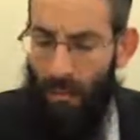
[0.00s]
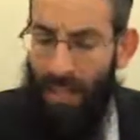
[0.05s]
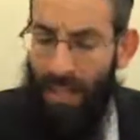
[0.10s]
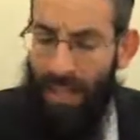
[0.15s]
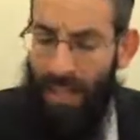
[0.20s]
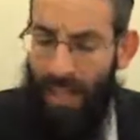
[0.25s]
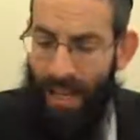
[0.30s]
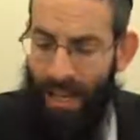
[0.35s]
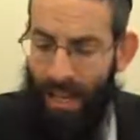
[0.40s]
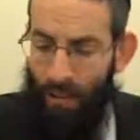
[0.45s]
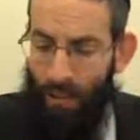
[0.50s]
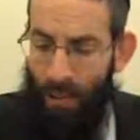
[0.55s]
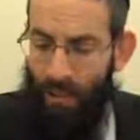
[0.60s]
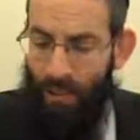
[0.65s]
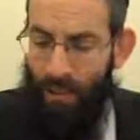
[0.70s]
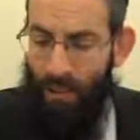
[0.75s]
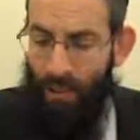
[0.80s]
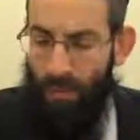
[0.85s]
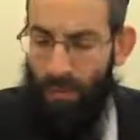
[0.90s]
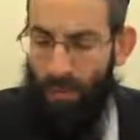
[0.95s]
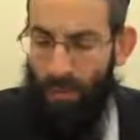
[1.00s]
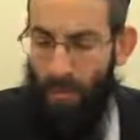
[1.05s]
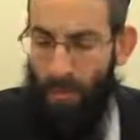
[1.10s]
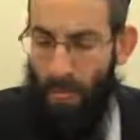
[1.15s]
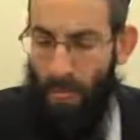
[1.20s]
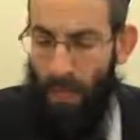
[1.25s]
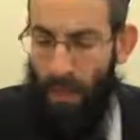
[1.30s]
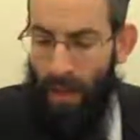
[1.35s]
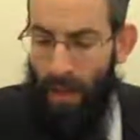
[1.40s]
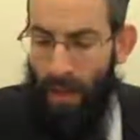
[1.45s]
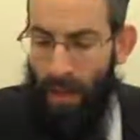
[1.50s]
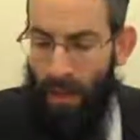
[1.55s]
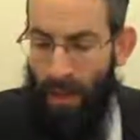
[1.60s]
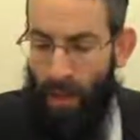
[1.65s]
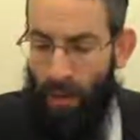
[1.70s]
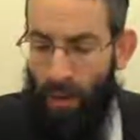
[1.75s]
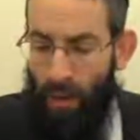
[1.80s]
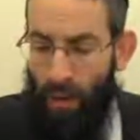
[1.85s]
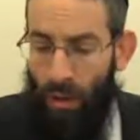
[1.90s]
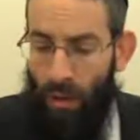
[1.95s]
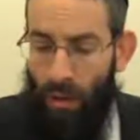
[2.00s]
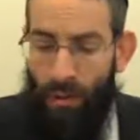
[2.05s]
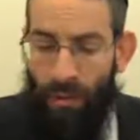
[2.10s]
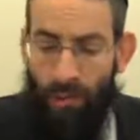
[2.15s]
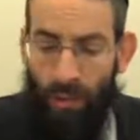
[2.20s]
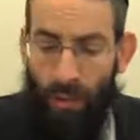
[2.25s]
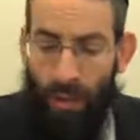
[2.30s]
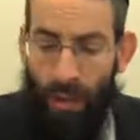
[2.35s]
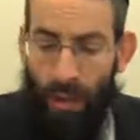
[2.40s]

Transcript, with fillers: In this case, however, they were